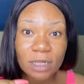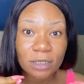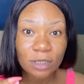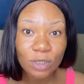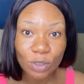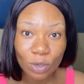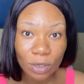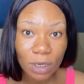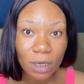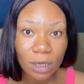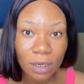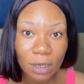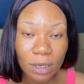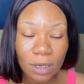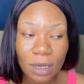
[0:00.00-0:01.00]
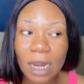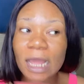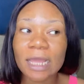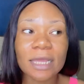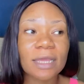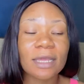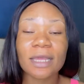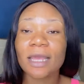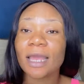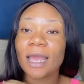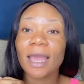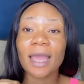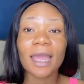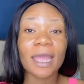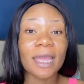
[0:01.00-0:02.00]
the sun, like
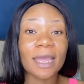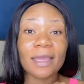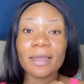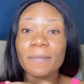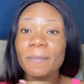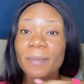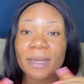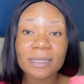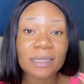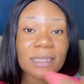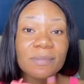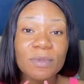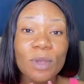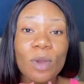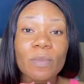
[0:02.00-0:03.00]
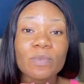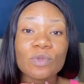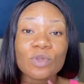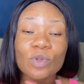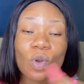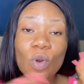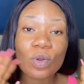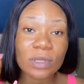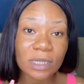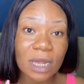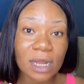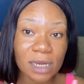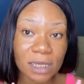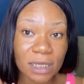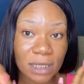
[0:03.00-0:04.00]
it messes me up
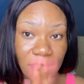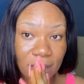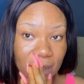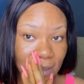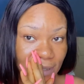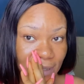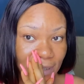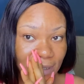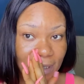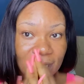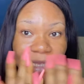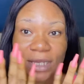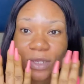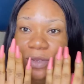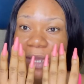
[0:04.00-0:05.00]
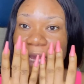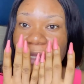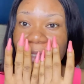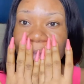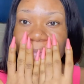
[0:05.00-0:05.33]
totally. You guys see